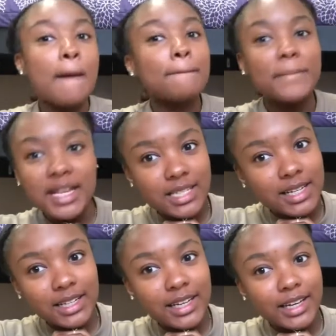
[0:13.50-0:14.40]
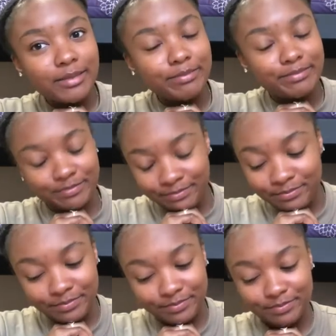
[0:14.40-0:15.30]
Basically
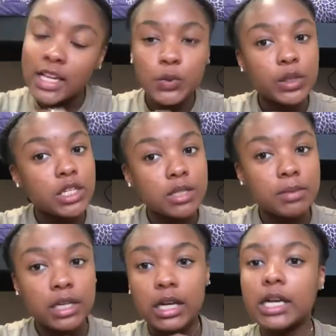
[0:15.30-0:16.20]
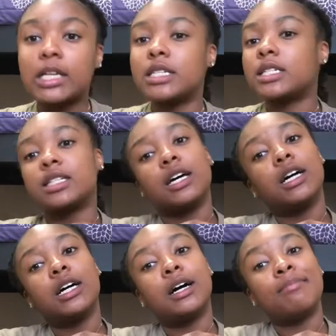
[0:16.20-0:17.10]
it's really just because
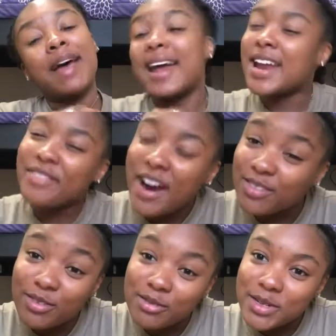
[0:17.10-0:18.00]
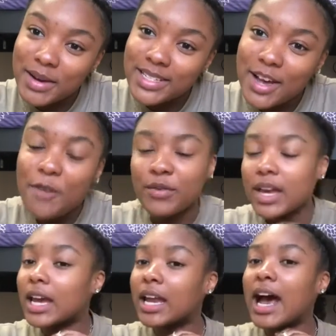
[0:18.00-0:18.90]
I never have the room to myself,
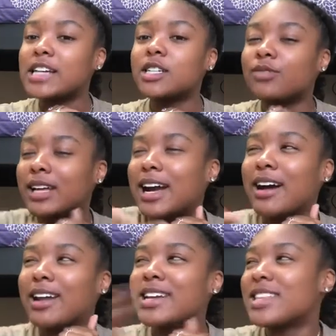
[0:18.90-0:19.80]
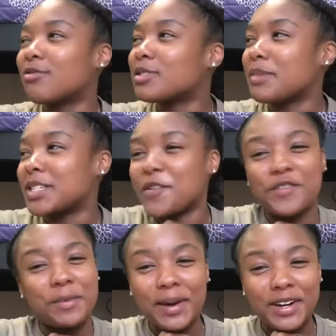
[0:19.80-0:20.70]
and I just feel like I need the room to myself if
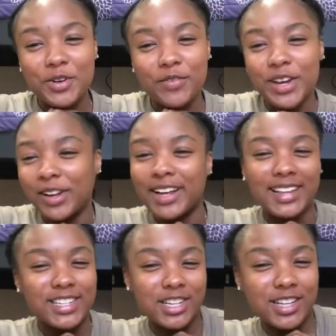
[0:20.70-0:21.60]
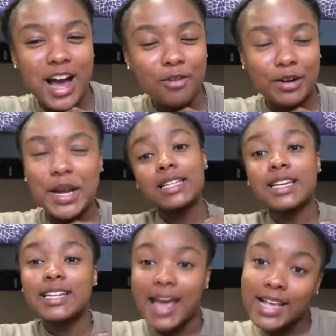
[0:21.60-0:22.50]
I'm gonna do a video. Like, that's just awkward.
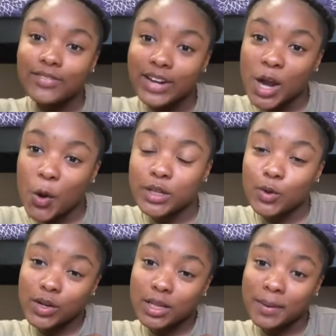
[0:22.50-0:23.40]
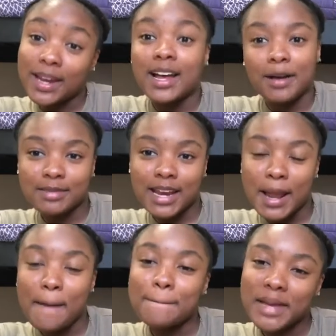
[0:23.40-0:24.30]
Today's video is going to be an
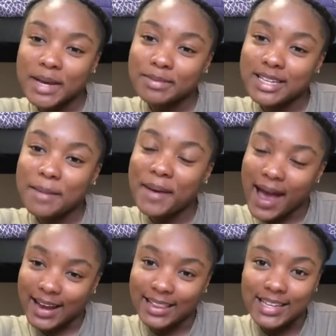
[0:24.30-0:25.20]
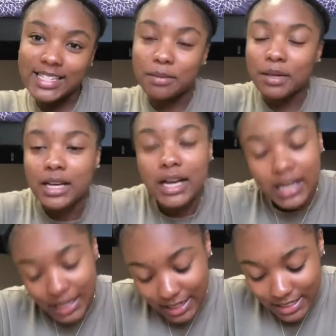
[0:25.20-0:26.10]
updated BMT packing list
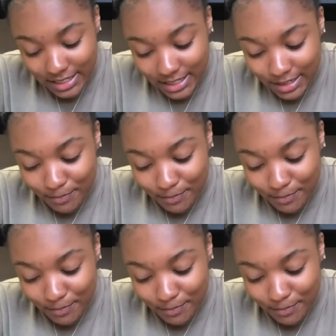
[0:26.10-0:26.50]
because